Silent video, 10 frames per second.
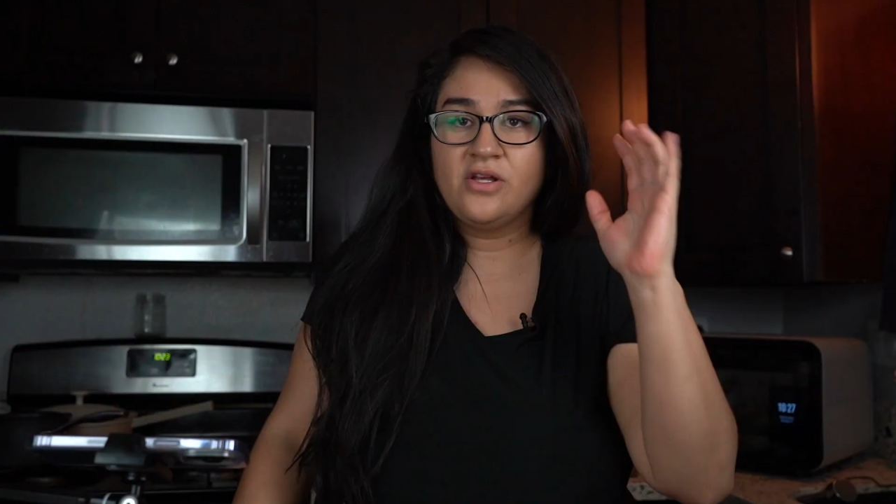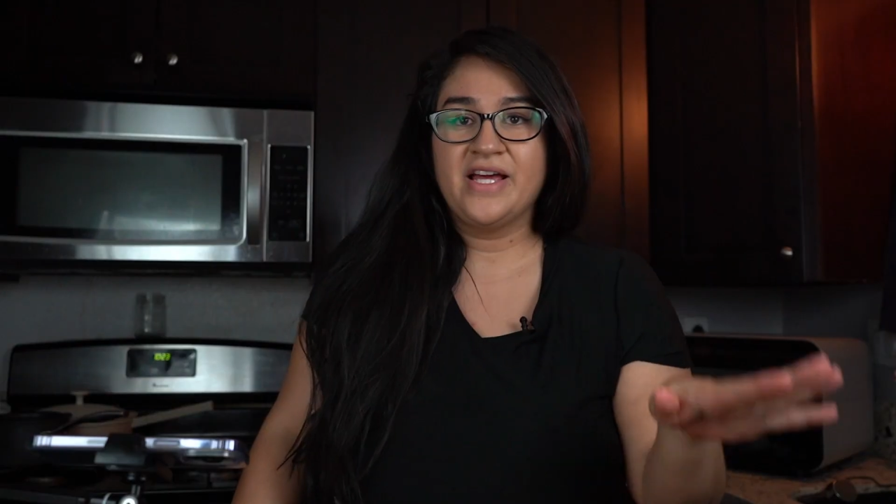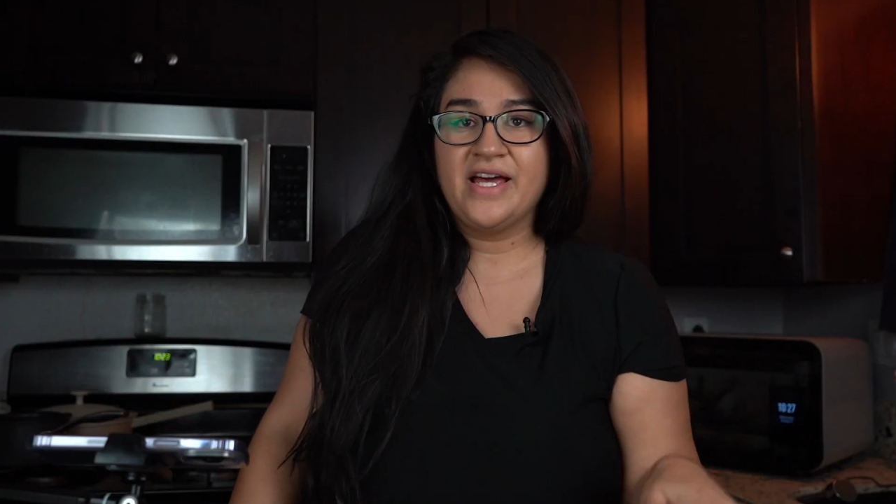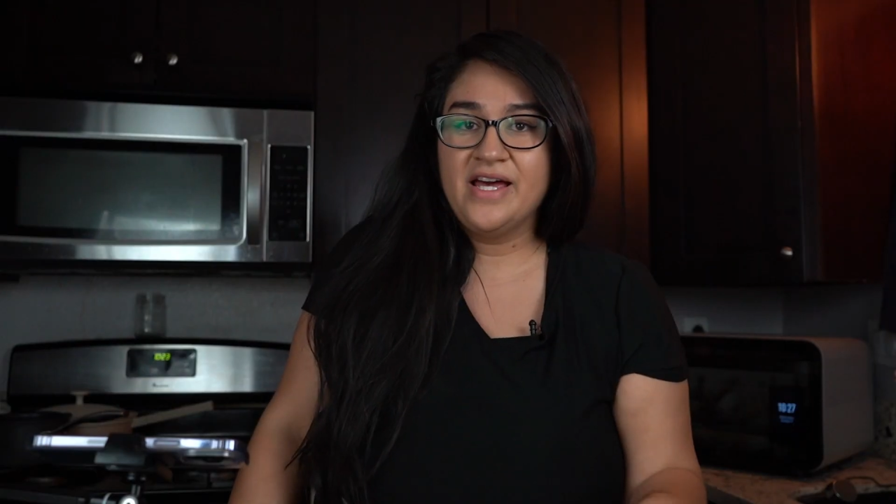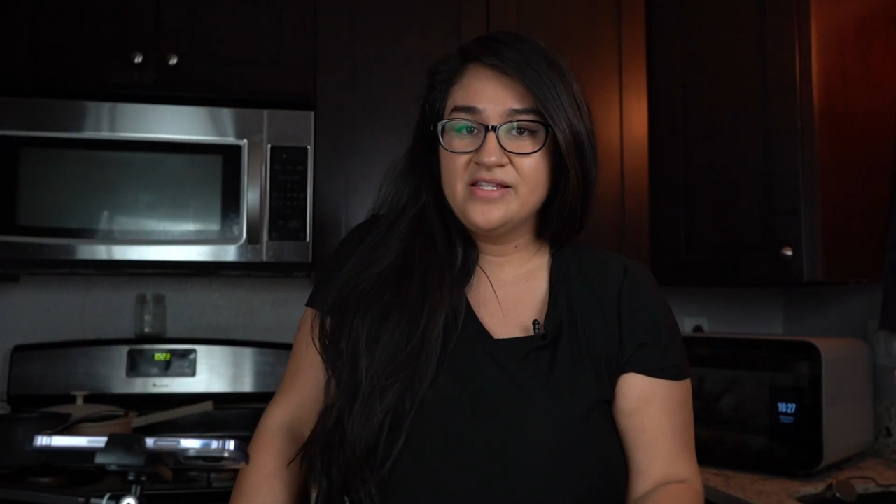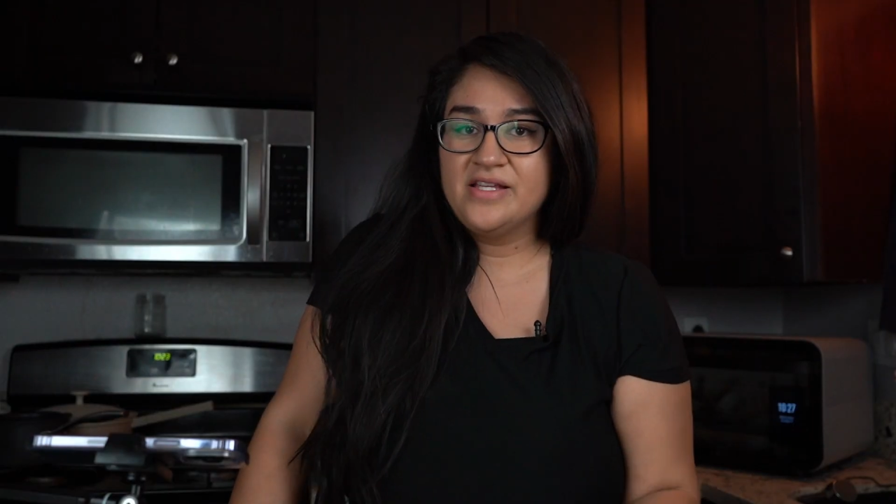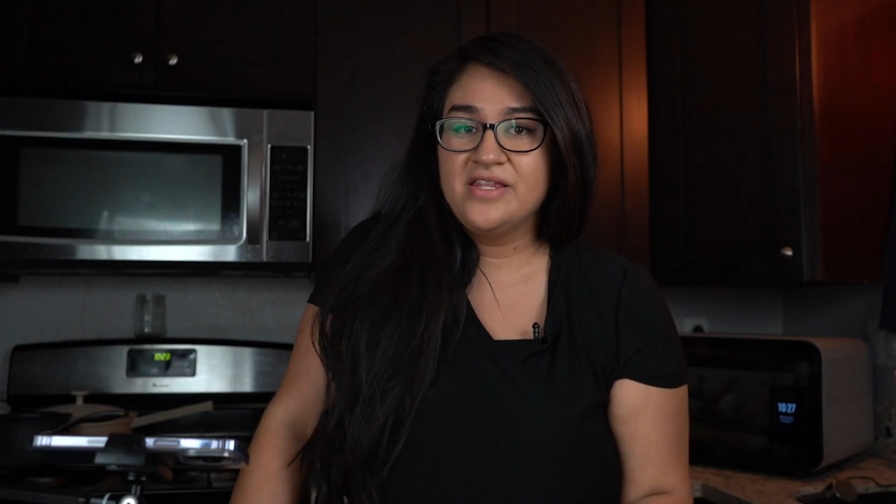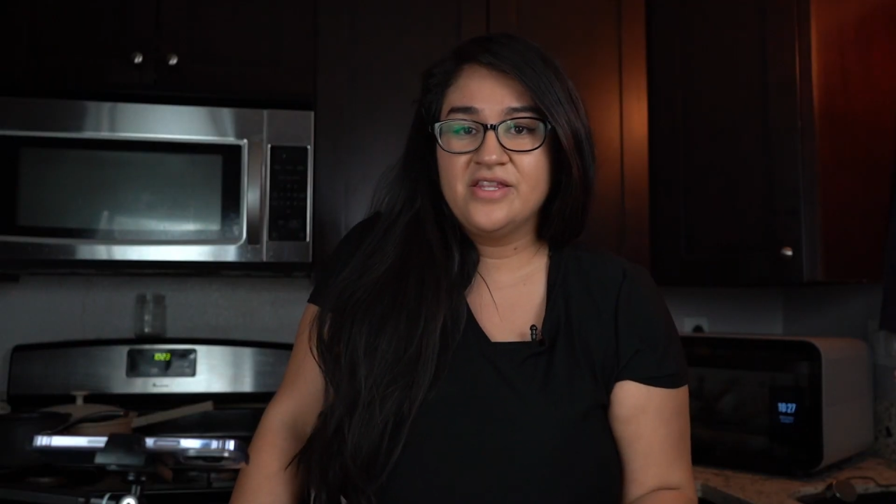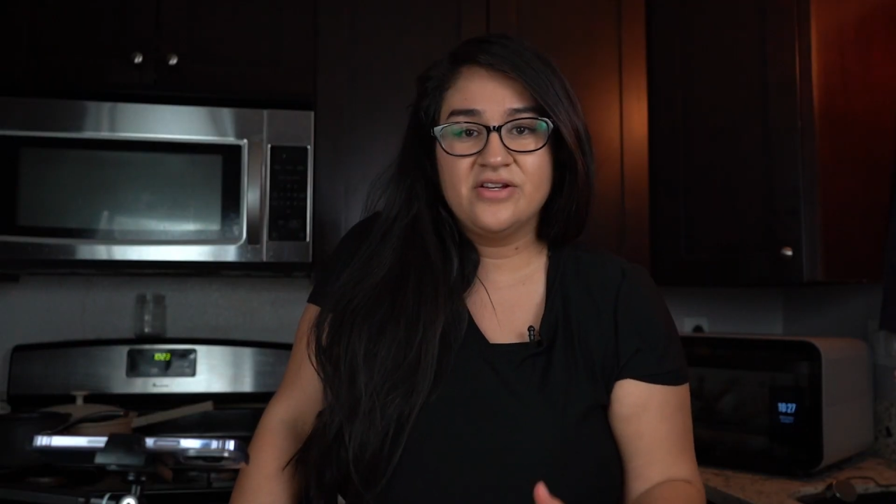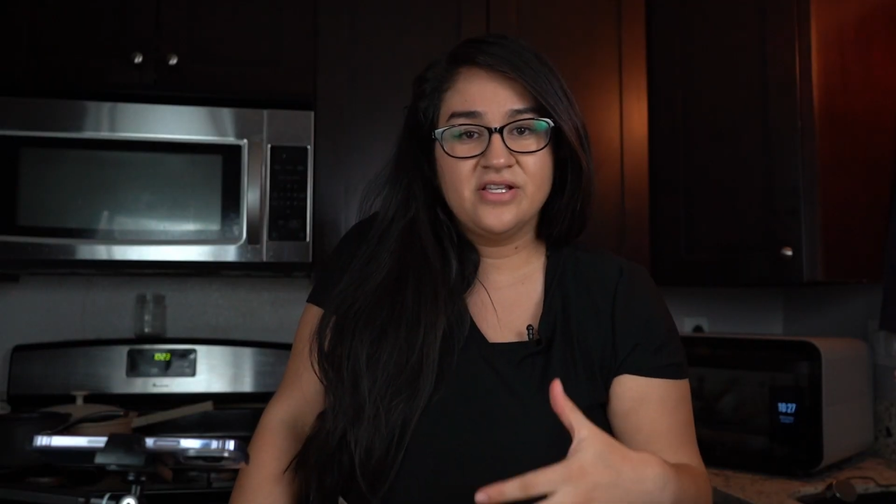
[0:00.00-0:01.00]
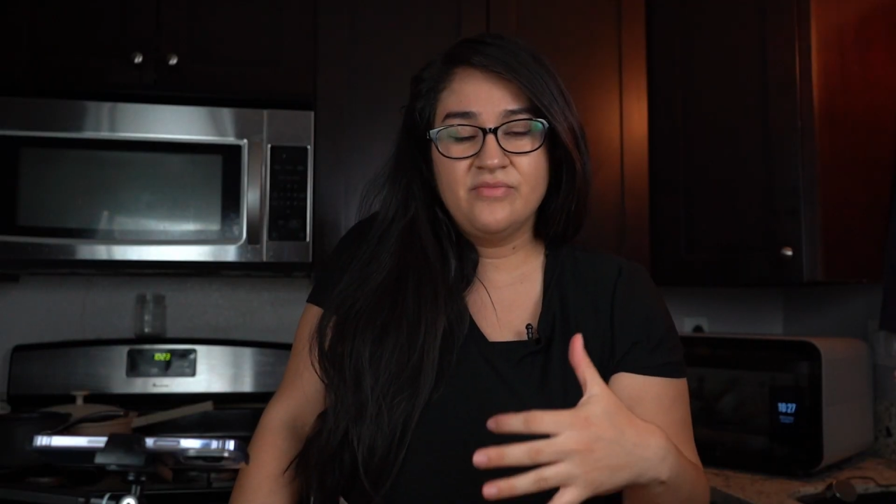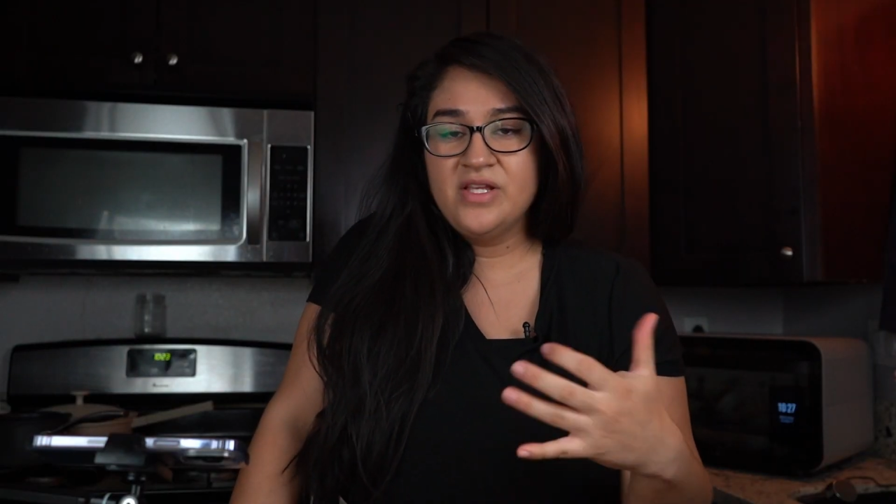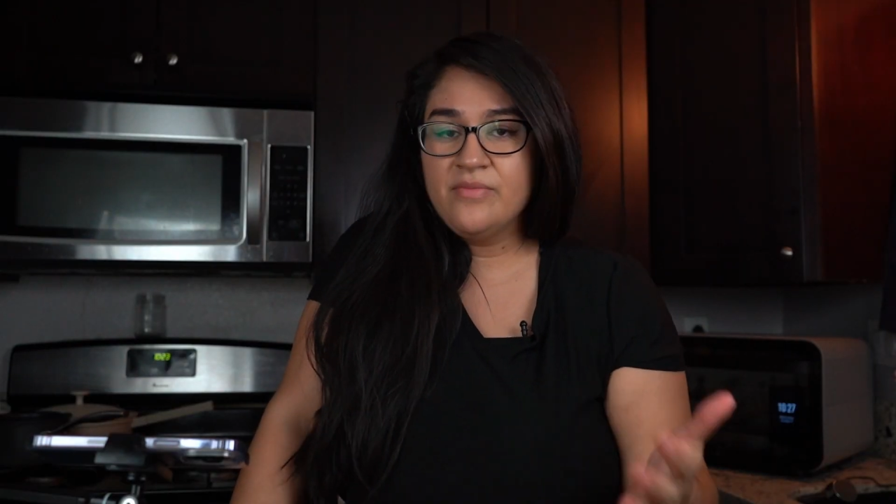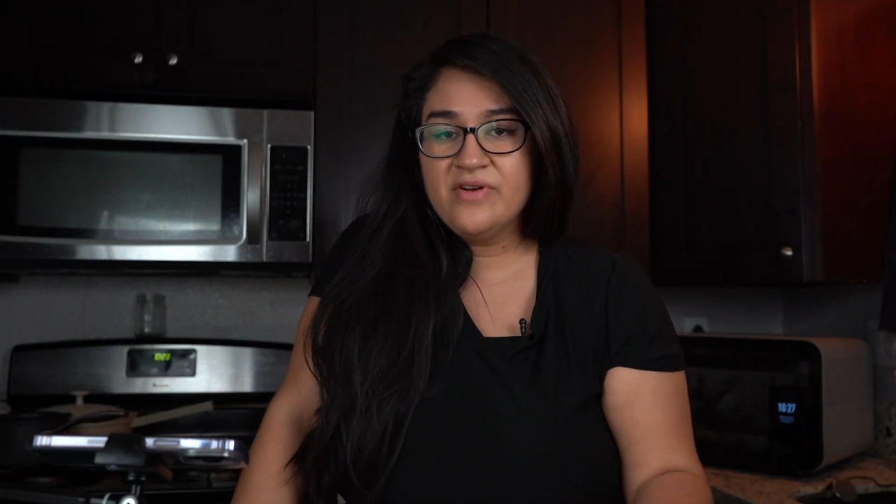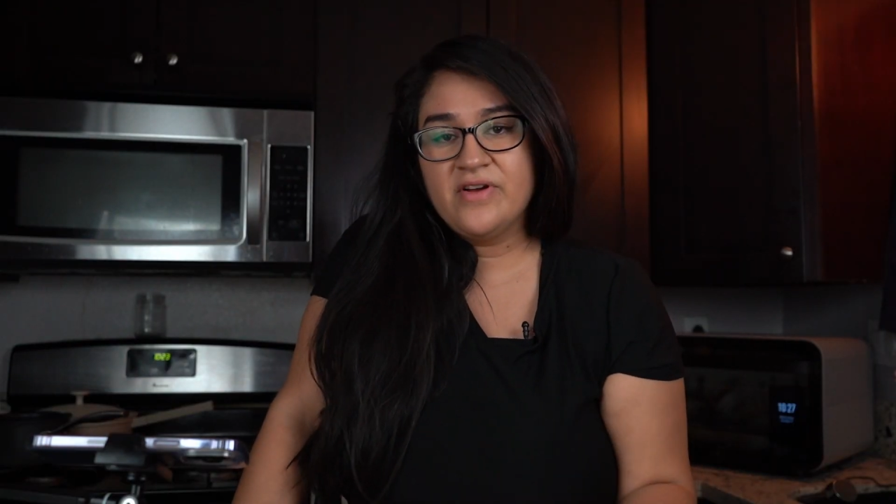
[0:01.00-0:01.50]
like I had said, there's a
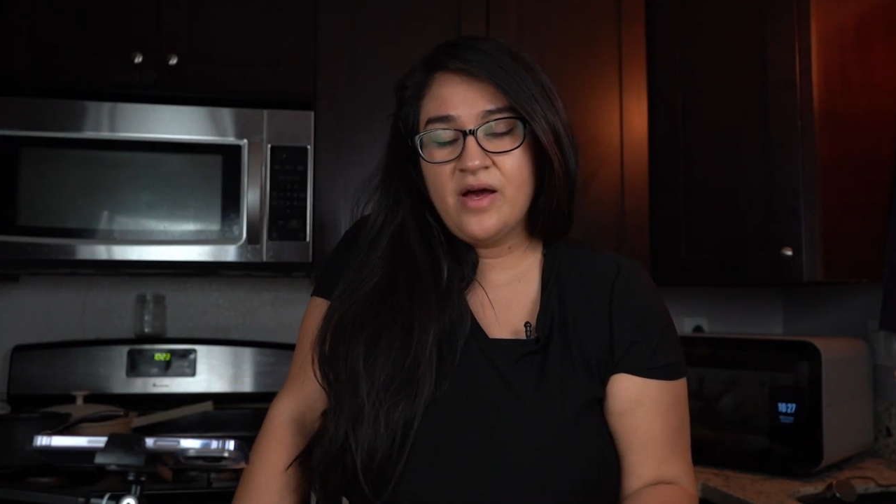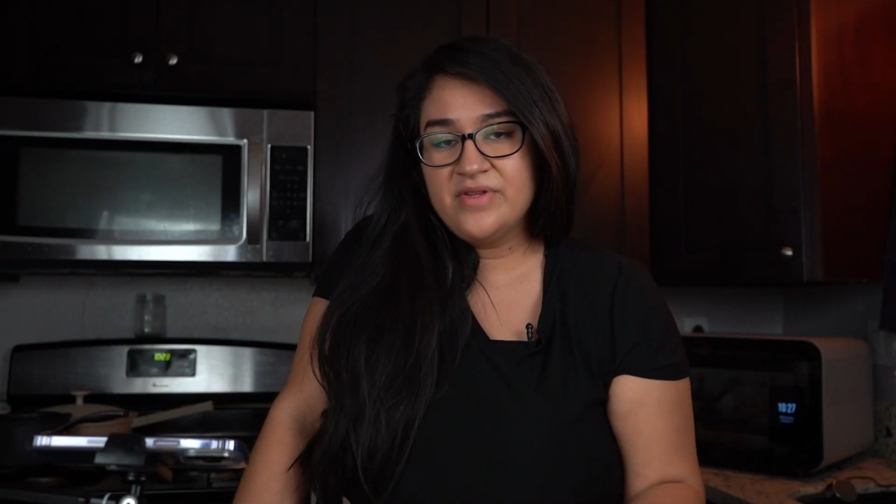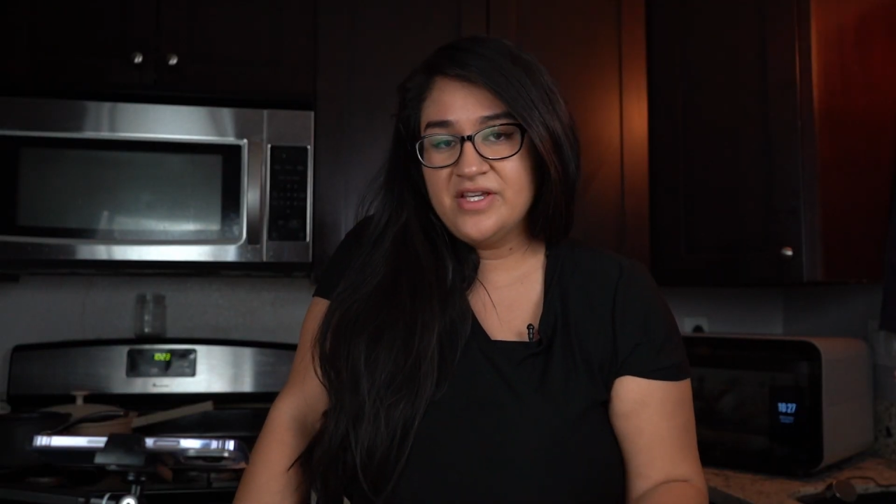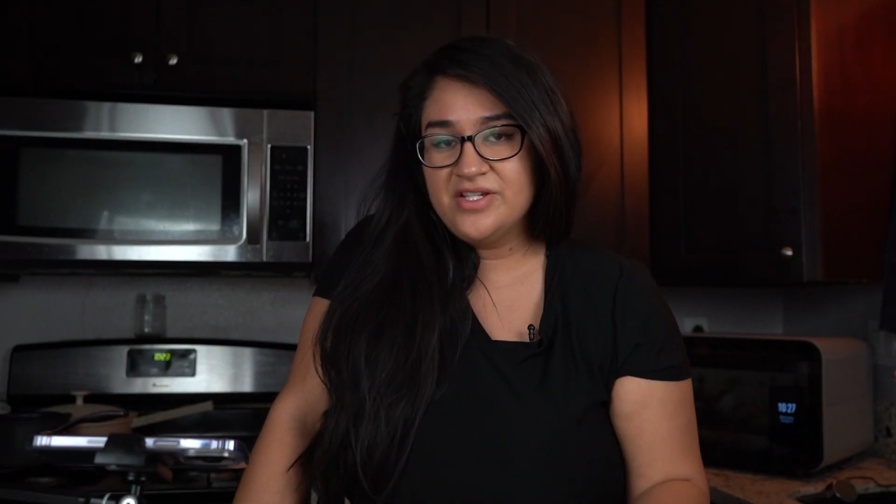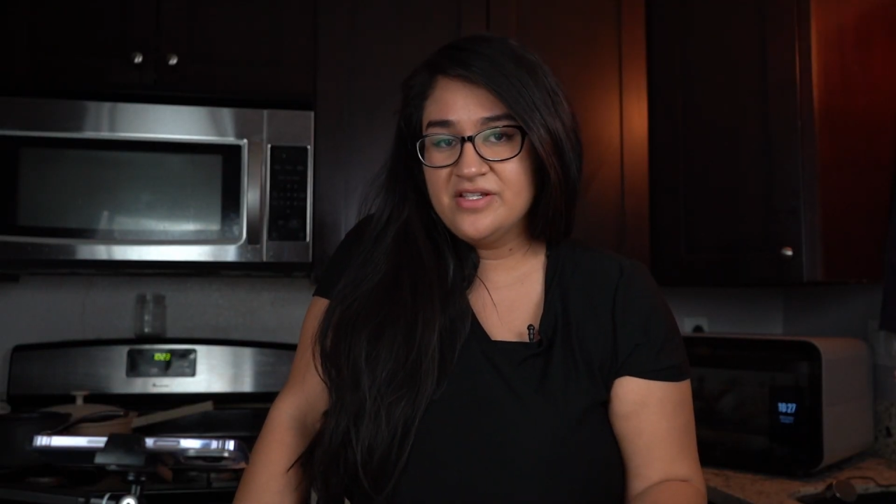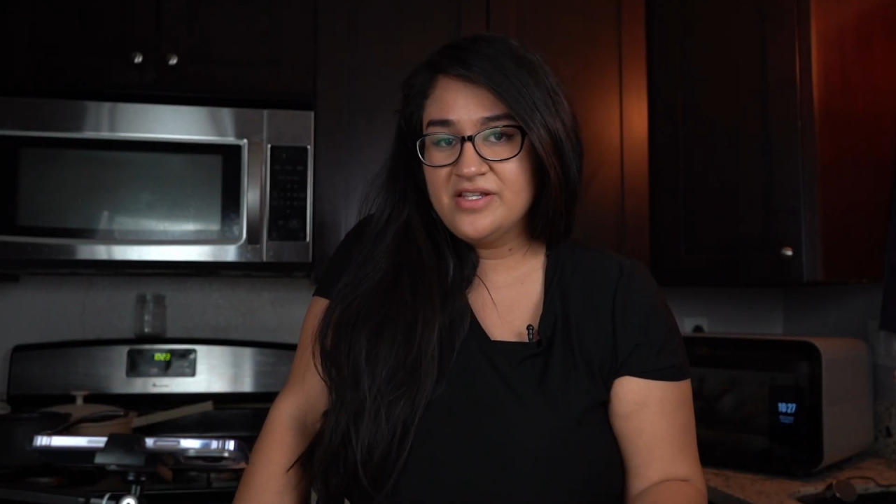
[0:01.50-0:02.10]
number of combinations